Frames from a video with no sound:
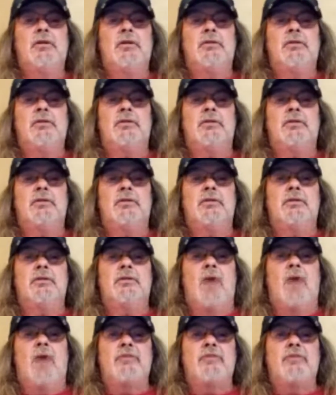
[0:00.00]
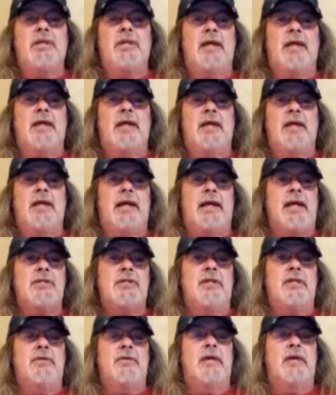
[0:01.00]
their wives will be like 18 or
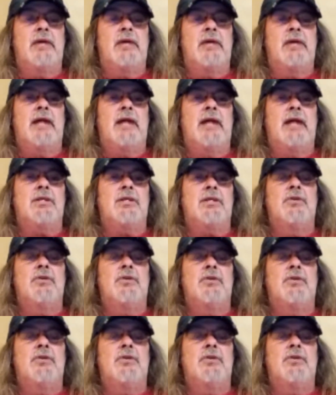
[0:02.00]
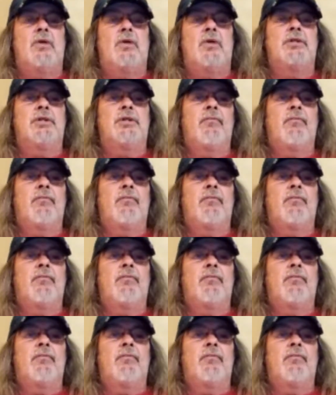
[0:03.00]
19 years old, dude.